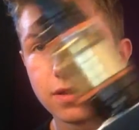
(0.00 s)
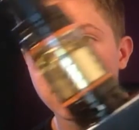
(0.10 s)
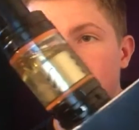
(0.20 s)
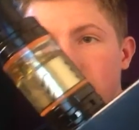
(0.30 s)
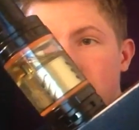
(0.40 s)

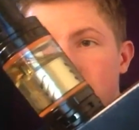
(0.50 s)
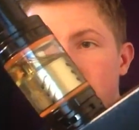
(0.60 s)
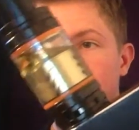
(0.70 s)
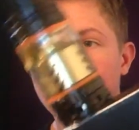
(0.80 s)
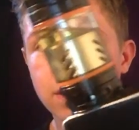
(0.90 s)
So
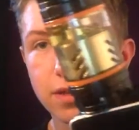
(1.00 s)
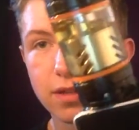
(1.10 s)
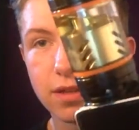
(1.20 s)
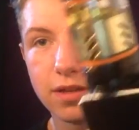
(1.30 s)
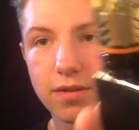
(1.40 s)

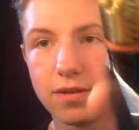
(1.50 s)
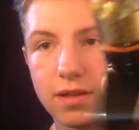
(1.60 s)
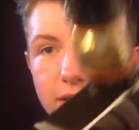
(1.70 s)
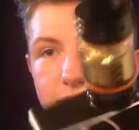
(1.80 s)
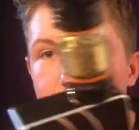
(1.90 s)
yeah,
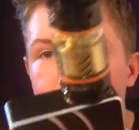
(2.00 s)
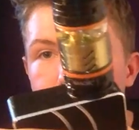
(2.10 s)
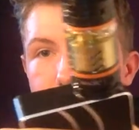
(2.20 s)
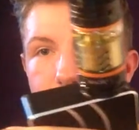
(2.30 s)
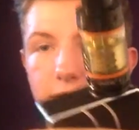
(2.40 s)
that's that.
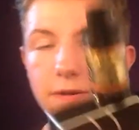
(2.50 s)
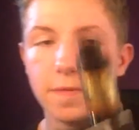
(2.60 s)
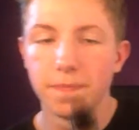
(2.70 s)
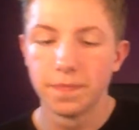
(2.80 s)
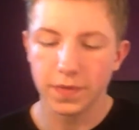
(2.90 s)

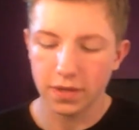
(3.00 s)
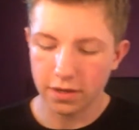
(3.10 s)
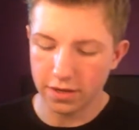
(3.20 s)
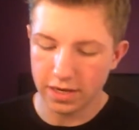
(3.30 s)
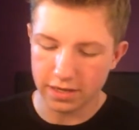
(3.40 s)

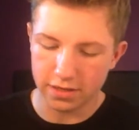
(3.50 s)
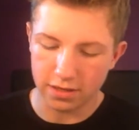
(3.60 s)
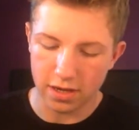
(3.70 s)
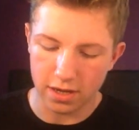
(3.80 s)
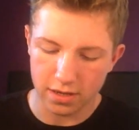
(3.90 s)
And it's
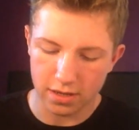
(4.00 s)
got